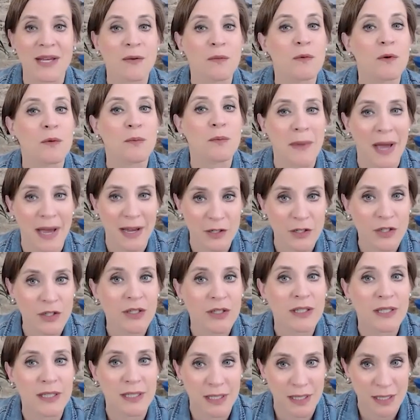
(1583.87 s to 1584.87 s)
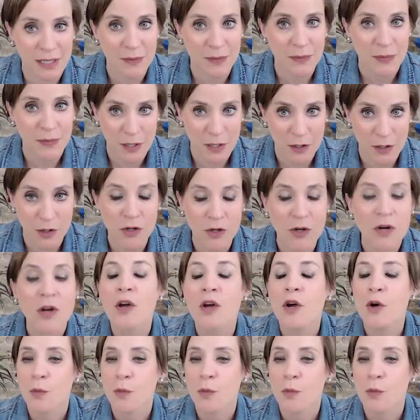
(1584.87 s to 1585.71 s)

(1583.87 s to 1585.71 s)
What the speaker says: it will magically disappear